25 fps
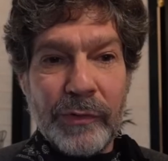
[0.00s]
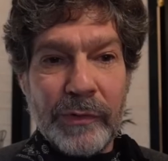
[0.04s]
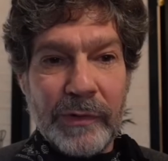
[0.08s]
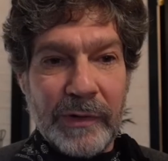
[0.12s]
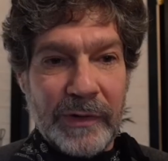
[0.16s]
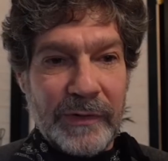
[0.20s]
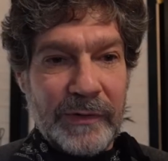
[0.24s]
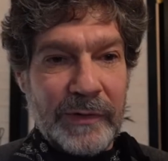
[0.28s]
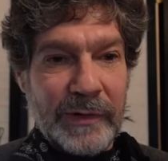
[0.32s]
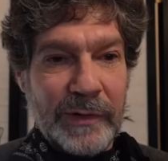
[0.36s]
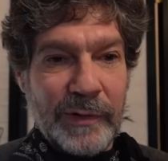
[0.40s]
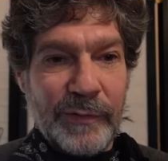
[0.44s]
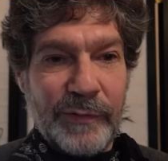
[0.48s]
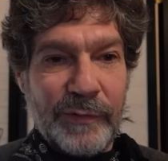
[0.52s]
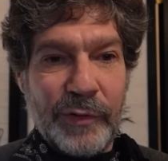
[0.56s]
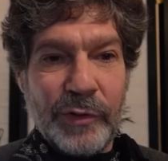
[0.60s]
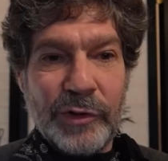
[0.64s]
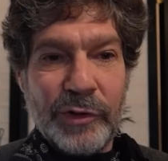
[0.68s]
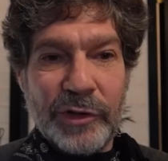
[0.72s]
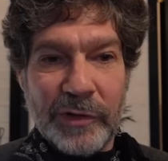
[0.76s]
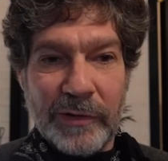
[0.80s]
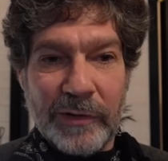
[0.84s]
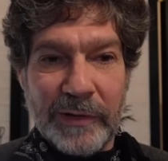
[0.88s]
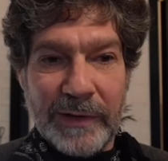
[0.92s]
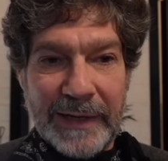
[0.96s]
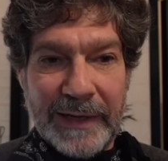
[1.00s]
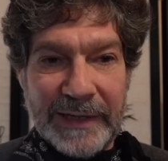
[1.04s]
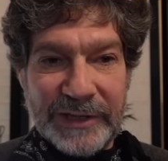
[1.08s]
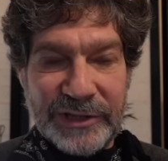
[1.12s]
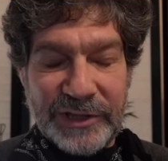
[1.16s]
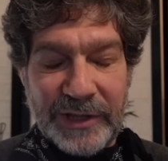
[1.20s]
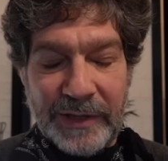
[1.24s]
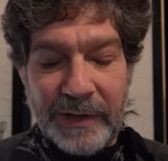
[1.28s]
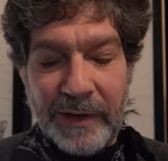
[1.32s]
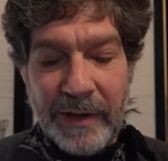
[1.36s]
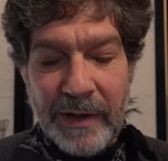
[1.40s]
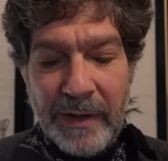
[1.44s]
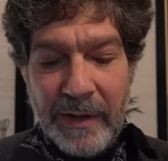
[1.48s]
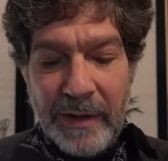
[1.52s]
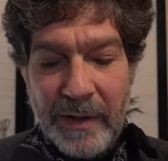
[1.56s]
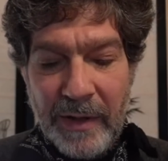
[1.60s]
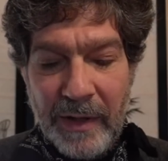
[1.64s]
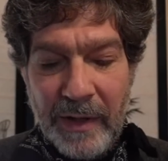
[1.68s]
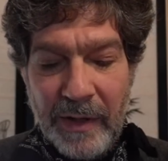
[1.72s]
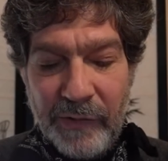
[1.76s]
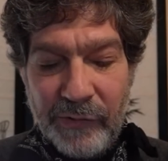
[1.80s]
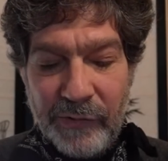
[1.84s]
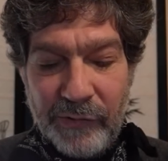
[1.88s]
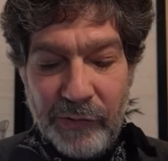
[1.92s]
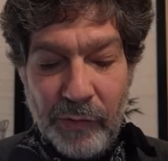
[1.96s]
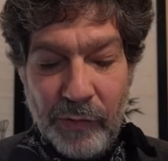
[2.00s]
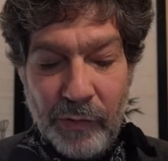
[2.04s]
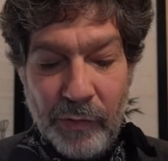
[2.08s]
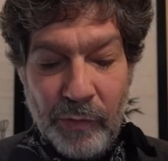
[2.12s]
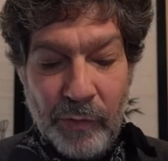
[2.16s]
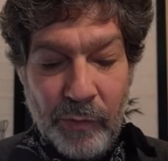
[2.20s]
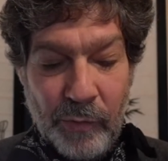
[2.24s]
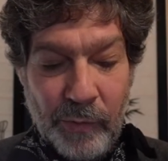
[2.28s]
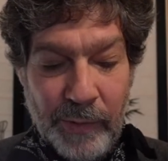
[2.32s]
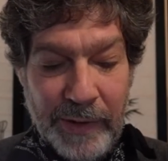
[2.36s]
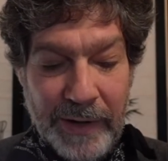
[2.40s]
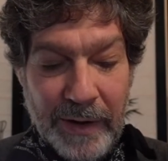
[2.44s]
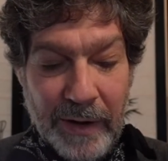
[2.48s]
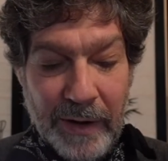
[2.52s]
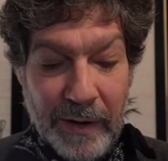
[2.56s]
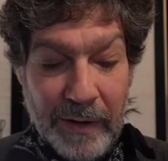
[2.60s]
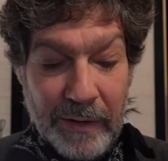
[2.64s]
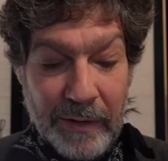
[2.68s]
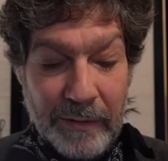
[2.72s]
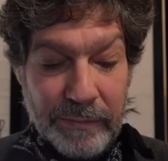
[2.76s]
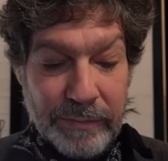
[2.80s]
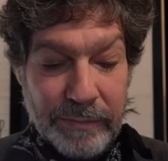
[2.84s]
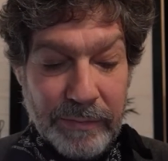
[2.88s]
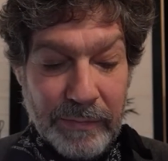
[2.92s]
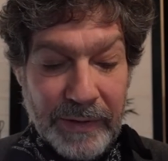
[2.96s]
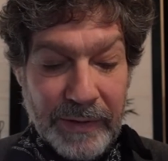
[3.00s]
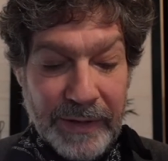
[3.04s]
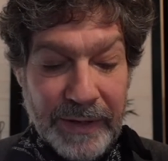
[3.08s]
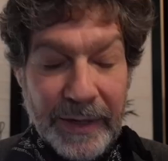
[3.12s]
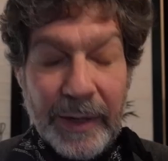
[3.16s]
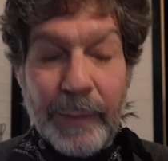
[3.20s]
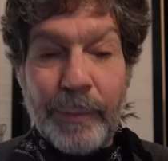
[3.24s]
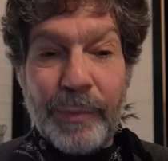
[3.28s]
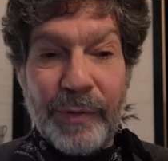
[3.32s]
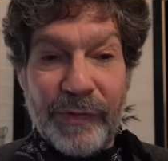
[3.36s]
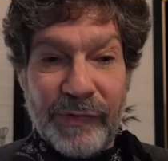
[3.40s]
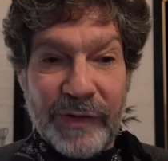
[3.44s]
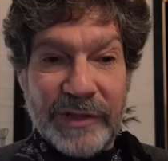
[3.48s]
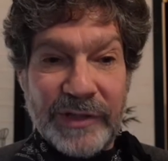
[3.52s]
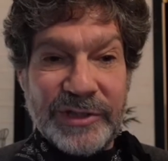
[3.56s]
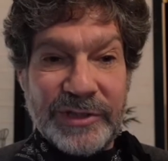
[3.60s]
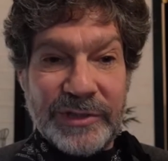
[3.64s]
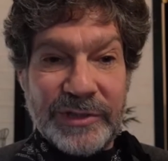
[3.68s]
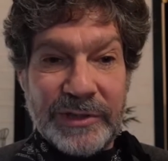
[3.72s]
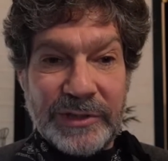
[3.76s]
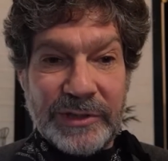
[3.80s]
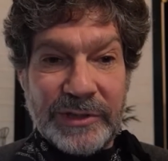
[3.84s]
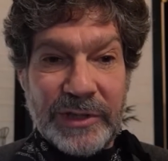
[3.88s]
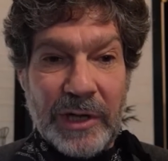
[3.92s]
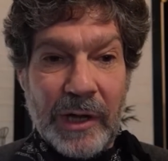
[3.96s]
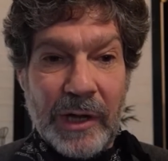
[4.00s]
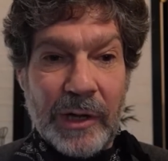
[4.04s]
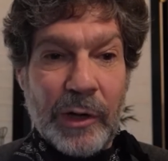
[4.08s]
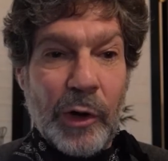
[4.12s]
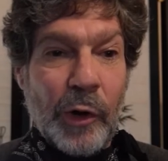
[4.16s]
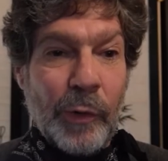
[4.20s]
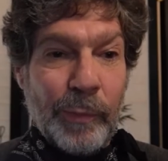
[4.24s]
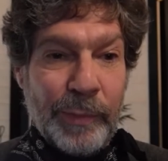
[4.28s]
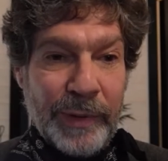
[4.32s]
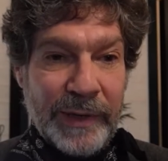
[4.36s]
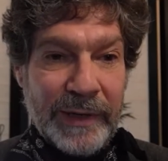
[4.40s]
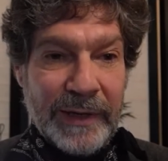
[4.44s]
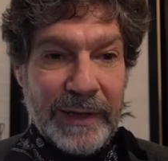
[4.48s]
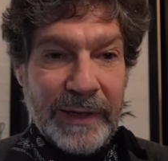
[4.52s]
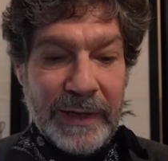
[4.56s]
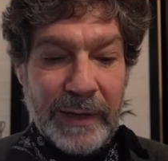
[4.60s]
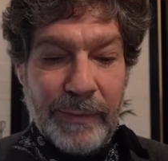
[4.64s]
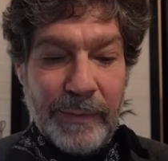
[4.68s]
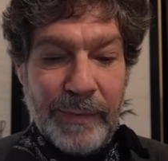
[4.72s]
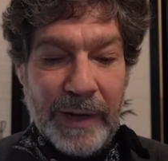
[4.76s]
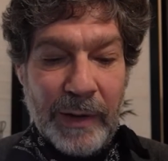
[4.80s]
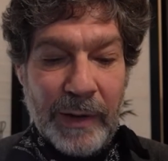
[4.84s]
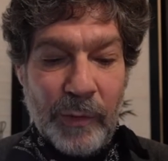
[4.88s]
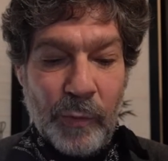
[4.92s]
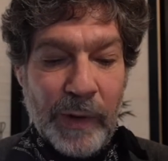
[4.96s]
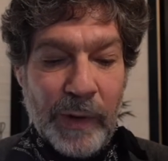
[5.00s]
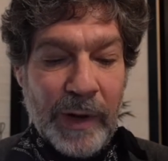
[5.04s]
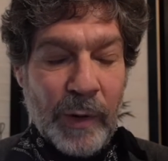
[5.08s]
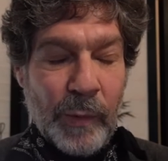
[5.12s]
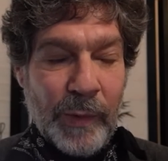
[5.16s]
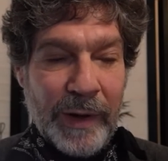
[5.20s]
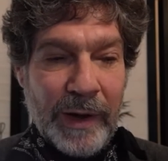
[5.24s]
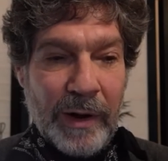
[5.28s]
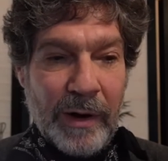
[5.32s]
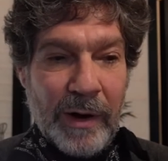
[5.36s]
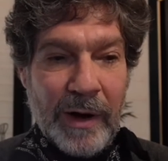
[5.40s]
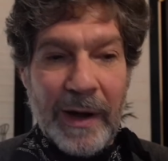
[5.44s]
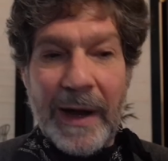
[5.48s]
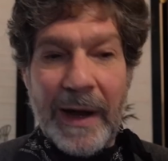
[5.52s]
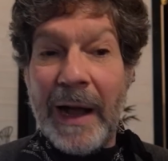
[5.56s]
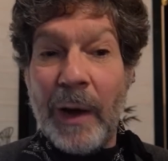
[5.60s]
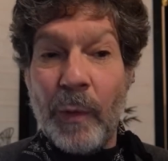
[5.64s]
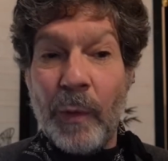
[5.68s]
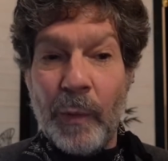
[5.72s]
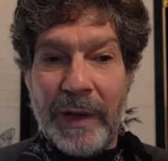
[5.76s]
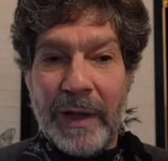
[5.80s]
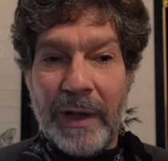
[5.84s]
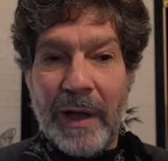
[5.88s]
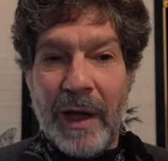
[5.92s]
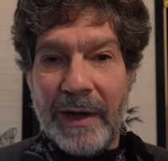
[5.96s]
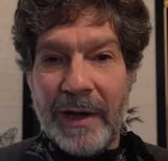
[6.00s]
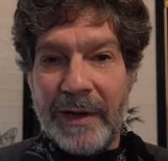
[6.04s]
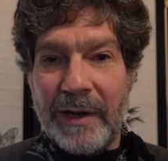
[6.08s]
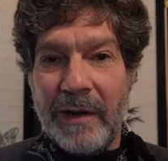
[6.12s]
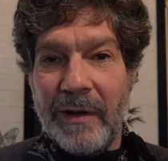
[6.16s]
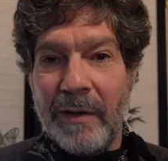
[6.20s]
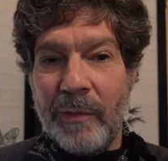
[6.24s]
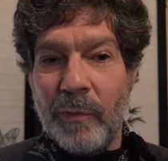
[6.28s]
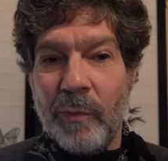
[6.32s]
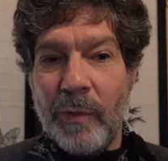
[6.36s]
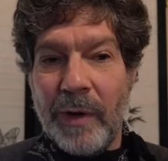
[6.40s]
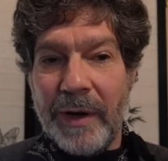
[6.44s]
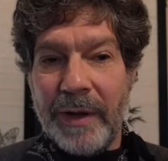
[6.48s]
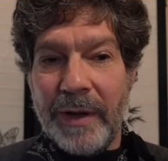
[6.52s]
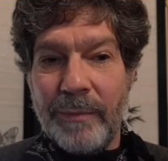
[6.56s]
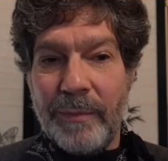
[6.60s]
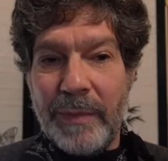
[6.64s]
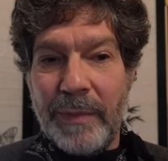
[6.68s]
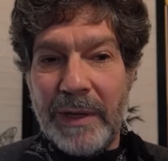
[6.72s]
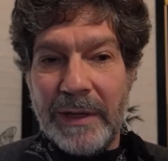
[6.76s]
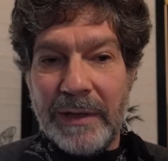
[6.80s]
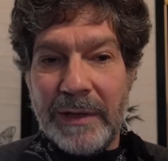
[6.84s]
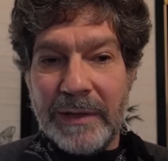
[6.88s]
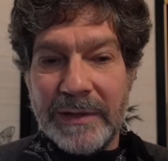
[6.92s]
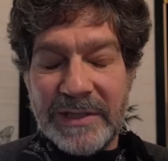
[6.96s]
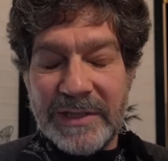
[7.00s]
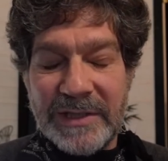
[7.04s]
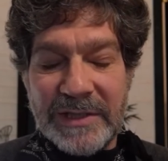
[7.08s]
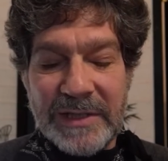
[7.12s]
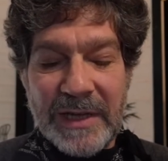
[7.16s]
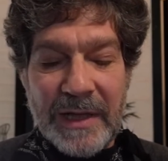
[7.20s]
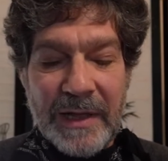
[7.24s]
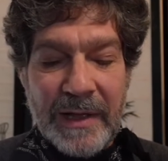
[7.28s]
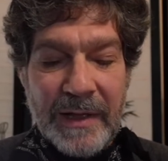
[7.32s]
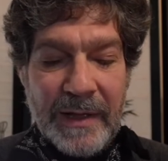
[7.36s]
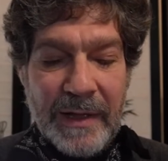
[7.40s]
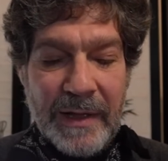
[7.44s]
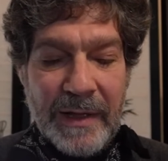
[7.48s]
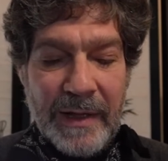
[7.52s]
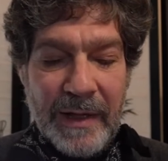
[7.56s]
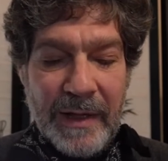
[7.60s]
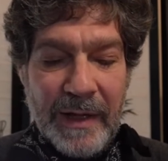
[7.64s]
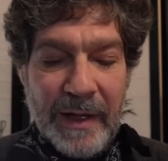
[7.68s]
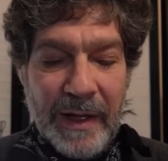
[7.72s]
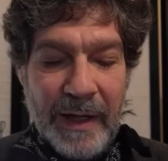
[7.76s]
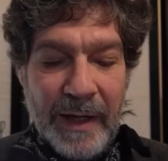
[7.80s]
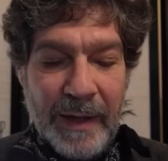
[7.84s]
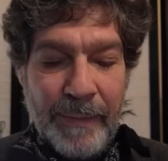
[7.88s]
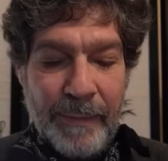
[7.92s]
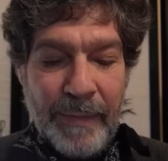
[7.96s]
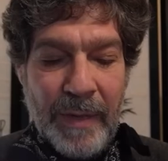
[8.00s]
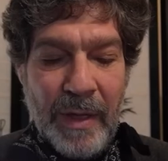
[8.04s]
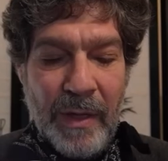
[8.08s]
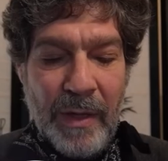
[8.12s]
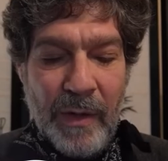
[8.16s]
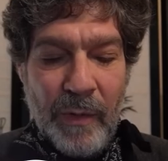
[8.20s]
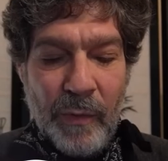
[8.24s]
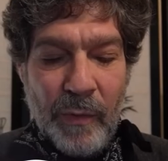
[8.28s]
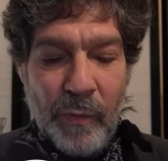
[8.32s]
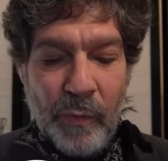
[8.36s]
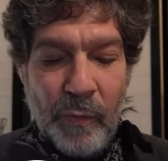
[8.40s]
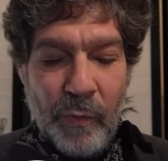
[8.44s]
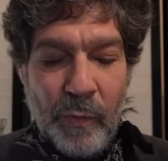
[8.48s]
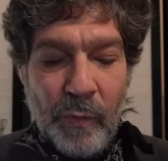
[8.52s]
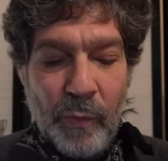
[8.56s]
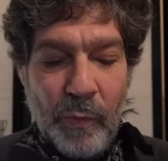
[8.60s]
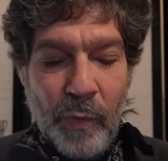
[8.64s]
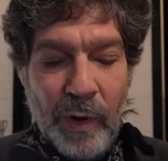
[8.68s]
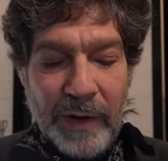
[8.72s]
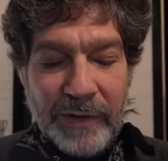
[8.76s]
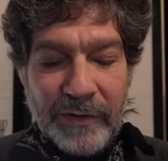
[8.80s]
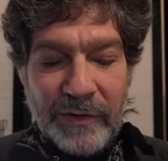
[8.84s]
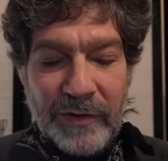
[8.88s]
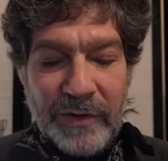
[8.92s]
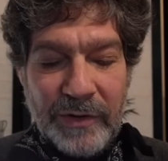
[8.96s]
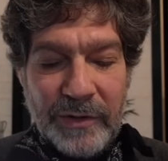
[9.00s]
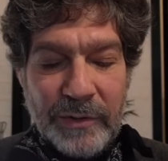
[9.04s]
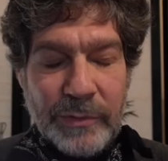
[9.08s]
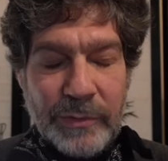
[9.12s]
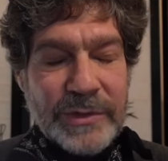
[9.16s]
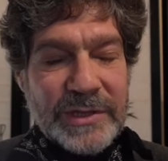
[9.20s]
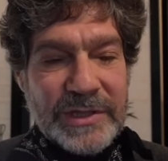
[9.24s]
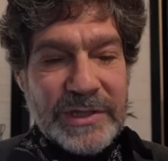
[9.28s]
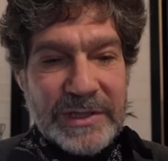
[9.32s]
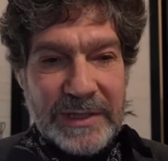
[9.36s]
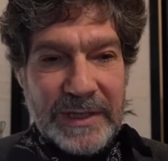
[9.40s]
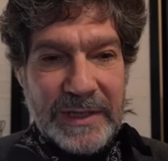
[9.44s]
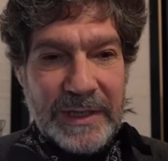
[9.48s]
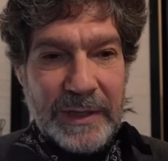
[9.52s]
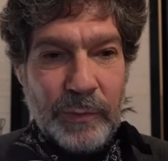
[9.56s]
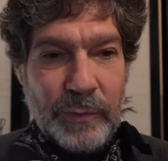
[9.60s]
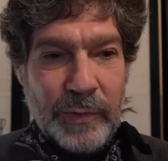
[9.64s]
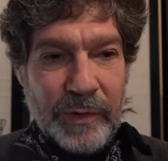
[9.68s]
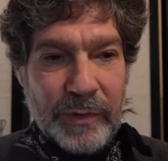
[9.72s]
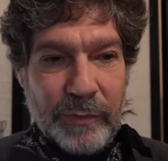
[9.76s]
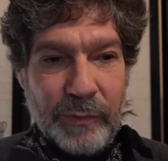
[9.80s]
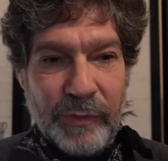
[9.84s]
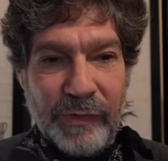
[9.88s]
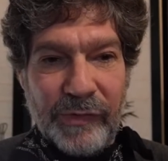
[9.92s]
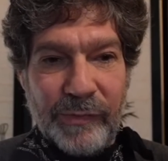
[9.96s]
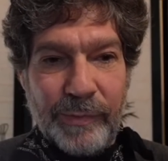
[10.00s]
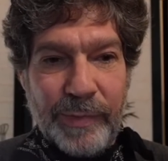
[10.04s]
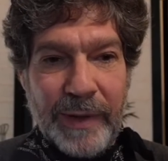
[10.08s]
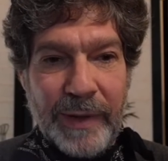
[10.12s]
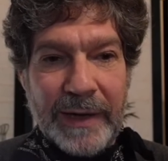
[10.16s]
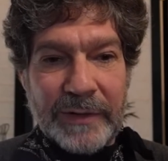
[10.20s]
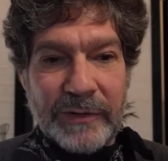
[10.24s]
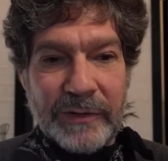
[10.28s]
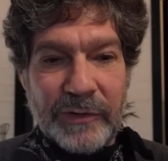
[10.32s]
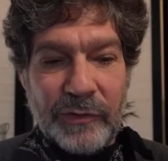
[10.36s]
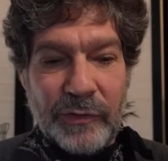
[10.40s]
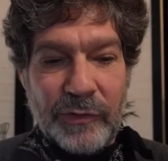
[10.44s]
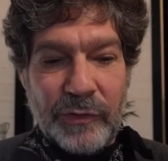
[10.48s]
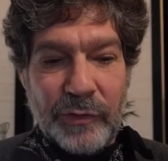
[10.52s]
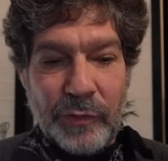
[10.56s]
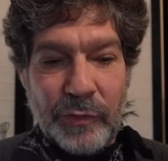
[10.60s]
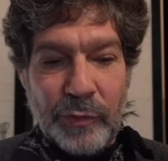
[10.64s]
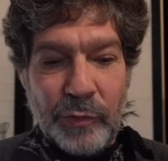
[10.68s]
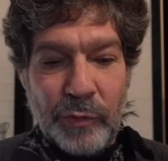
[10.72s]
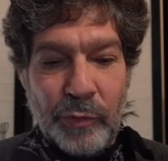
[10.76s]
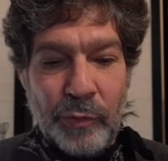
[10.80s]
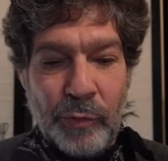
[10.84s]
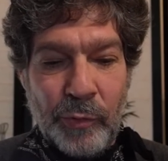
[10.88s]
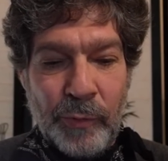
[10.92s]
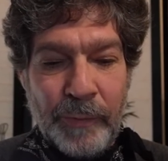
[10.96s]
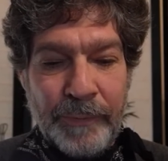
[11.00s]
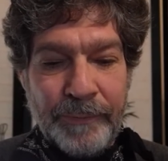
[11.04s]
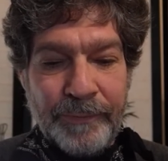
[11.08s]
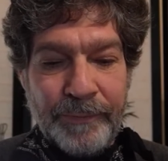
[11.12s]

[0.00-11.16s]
until a future election. So we are in a position to talk openly about where we are, how we got here, and what it means. What do you see with respect to